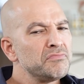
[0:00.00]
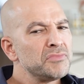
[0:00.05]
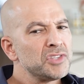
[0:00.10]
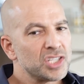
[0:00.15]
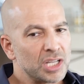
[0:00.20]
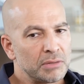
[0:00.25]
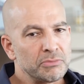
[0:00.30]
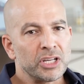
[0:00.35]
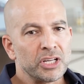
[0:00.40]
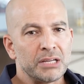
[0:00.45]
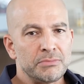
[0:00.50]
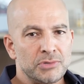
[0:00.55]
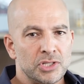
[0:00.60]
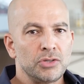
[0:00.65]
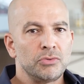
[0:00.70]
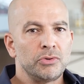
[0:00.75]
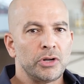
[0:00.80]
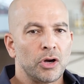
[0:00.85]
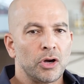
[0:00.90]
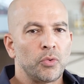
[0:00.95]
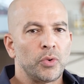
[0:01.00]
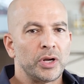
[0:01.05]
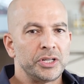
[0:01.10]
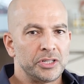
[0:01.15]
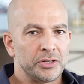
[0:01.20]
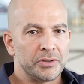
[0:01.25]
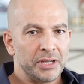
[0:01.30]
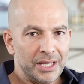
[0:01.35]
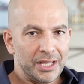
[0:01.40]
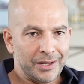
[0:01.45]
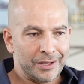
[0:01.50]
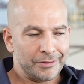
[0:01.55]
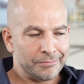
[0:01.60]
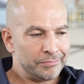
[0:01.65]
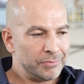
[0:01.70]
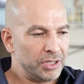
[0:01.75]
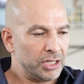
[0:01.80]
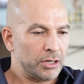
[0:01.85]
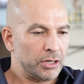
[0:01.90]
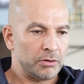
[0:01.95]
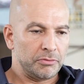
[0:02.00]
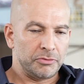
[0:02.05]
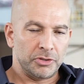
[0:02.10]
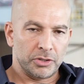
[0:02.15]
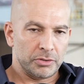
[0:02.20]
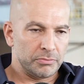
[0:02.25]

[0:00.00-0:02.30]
Sometimes you know when you're in it. You know,